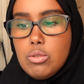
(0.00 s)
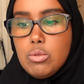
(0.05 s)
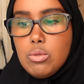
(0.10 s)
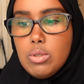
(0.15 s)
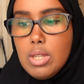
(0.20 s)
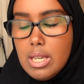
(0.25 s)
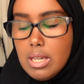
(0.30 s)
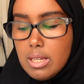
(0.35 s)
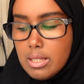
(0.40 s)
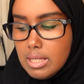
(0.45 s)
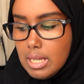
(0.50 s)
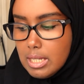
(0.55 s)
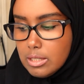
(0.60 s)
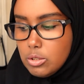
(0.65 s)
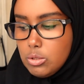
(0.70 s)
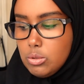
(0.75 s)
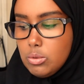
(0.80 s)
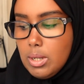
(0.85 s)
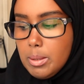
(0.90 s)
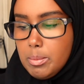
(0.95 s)
so that
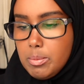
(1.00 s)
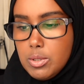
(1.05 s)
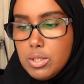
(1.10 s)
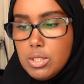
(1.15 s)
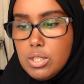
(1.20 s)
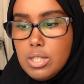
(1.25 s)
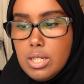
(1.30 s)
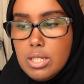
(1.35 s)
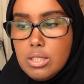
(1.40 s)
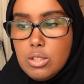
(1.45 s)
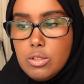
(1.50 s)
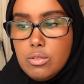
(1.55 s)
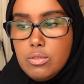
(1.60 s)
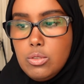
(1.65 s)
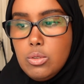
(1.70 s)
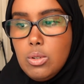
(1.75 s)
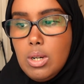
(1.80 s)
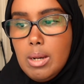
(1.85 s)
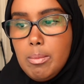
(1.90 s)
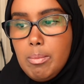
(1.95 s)
you appreciate if
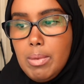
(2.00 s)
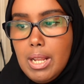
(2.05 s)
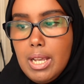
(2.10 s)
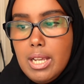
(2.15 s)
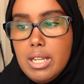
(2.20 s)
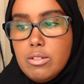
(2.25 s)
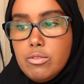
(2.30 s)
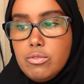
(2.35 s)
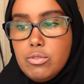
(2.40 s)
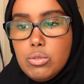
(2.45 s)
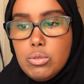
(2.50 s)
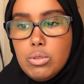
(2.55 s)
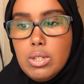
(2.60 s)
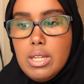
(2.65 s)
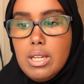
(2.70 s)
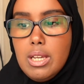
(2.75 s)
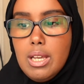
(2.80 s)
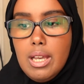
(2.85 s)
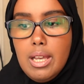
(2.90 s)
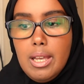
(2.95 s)
you are applying for
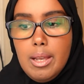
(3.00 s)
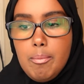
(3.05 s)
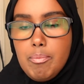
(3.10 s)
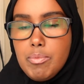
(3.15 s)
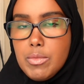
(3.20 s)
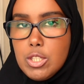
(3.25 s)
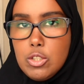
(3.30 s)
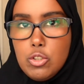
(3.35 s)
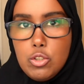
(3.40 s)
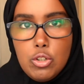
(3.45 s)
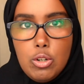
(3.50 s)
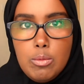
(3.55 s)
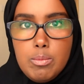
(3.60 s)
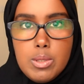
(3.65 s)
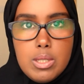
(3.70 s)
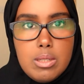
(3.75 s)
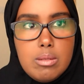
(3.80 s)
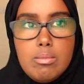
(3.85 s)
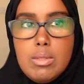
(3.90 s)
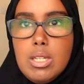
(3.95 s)
um,
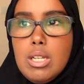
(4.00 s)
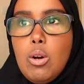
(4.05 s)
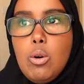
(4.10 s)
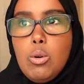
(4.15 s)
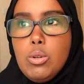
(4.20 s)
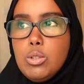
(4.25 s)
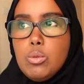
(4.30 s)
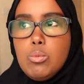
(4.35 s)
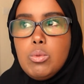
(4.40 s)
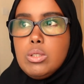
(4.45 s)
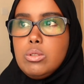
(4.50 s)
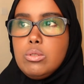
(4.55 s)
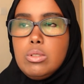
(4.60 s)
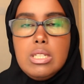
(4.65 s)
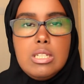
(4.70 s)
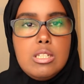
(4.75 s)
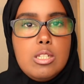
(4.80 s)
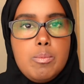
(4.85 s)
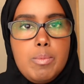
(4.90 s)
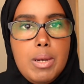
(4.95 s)
jobs, or you want to
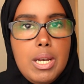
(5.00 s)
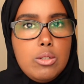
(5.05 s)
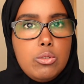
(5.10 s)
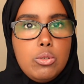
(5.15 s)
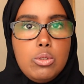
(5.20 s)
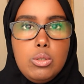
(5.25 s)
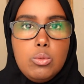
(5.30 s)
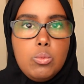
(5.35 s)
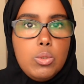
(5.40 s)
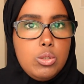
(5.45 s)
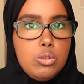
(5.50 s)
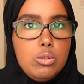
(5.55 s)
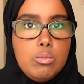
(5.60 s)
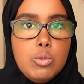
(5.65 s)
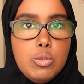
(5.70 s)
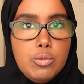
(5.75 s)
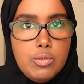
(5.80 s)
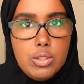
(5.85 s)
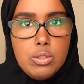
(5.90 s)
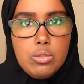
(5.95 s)
expand, or you want to
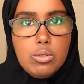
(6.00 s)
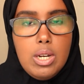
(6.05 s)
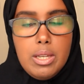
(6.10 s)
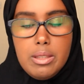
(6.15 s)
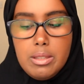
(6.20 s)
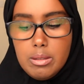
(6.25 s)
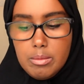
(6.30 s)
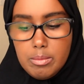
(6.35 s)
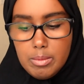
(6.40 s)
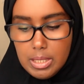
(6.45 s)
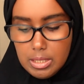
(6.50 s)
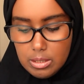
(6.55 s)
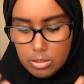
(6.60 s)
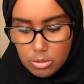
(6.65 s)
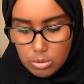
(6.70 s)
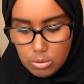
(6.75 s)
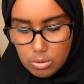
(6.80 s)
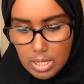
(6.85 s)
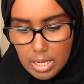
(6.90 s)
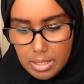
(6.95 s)
move into other,
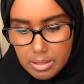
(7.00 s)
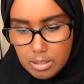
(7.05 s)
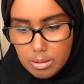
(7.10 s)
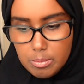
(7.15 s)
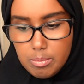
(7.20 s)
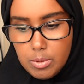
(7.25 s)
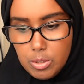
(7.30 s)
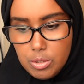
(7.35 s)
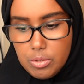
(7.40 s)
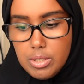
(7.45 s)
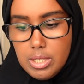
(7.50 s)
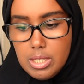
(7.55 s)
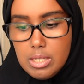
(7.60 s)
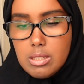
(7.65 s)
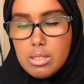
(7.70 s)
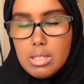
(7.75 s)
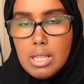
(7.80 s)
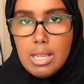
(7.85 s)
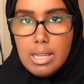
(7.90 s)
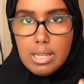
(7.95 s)
you know, other careers.